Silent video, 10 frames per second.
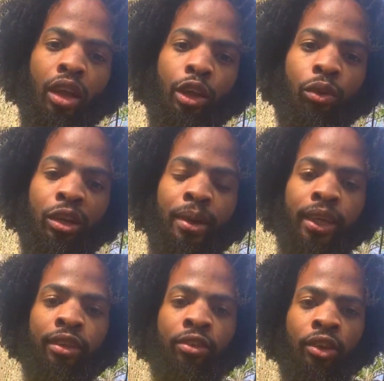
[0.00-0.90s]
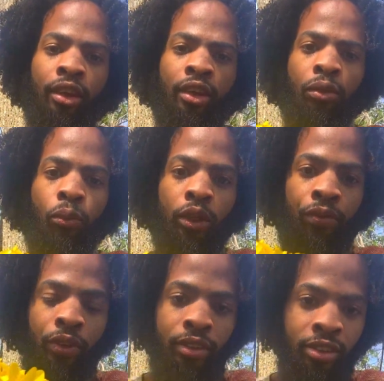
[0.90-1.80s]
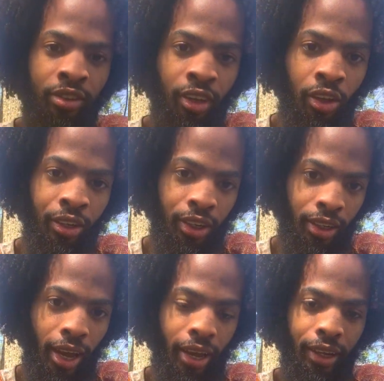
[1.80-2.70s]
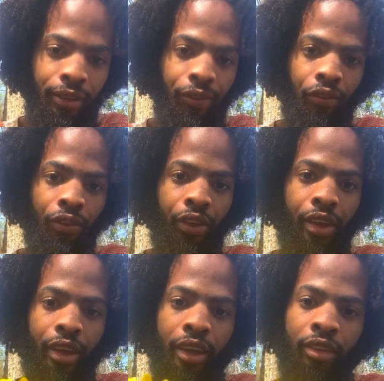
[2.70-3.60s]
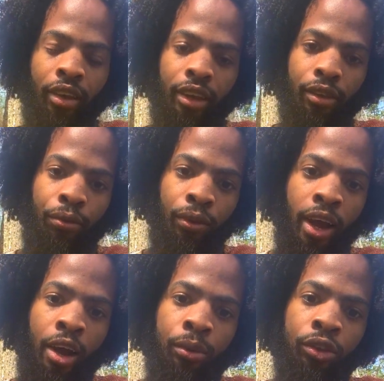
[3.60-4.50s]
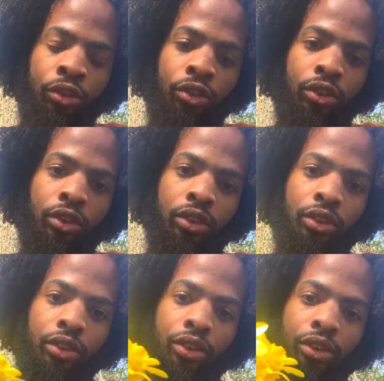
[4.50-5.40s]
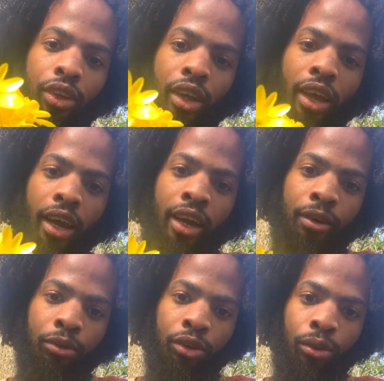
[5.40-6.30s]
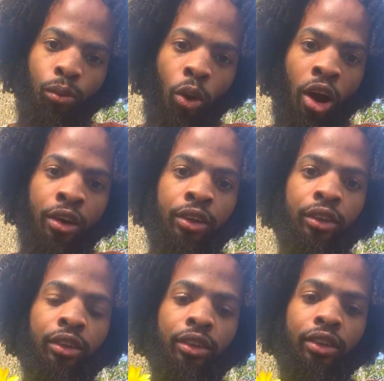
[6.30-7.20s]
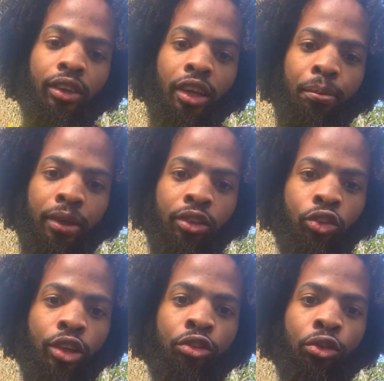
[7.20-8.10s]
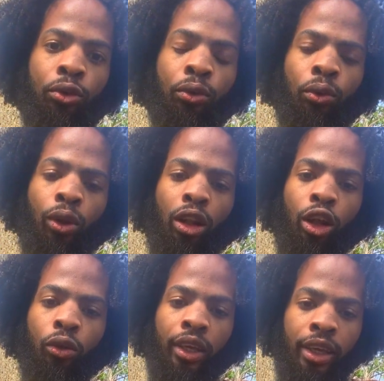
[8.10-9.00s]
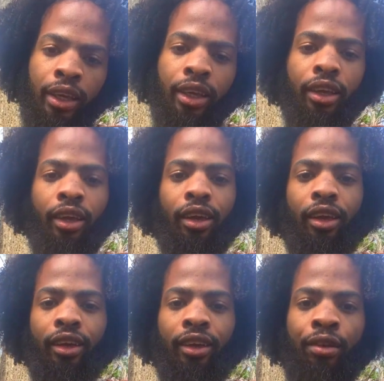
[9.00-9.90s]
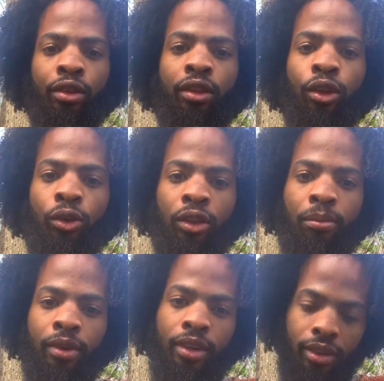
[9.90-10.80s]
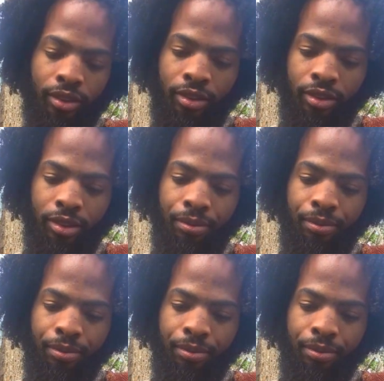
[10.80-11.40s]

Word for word: You want to make a tea with celandine. Take the flowers, add them to the water, be gentle, low heat, give it 30 minutes.